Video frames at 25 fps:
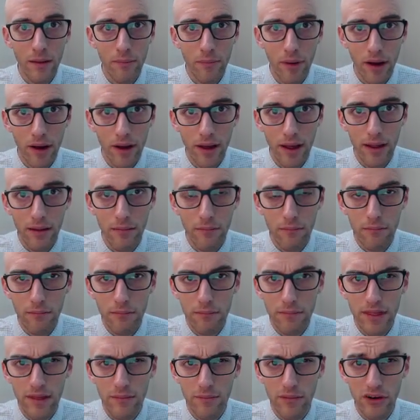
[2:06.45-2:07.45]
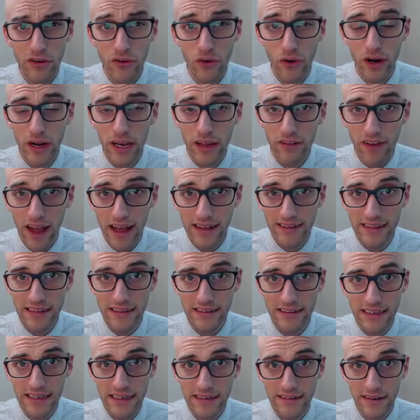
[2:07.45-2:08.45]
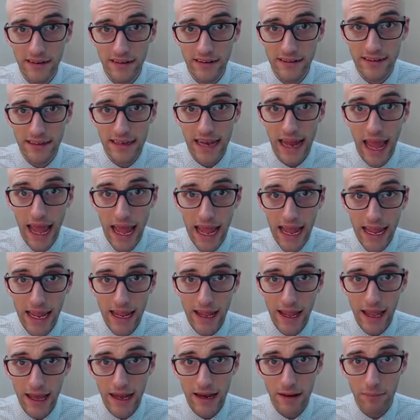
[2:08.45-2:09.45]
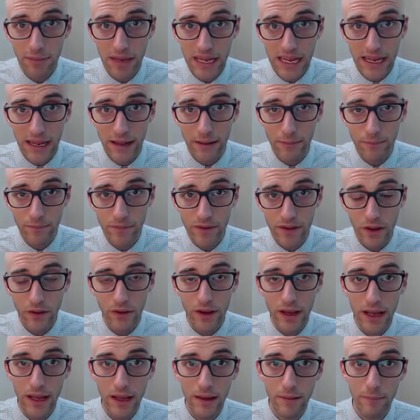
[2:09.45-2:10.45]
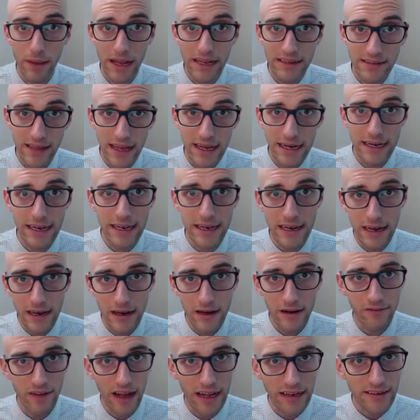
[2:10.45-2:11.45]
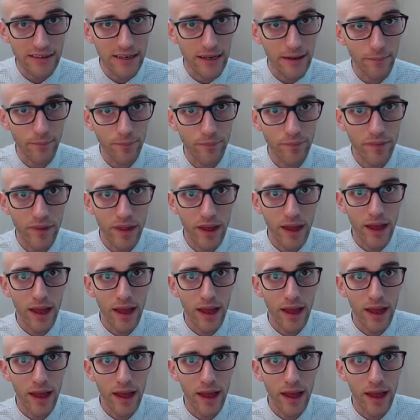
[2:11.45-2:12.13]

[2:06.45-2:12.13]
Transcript: But the majority of SSDs are just an A and a B. So baseline and intervention.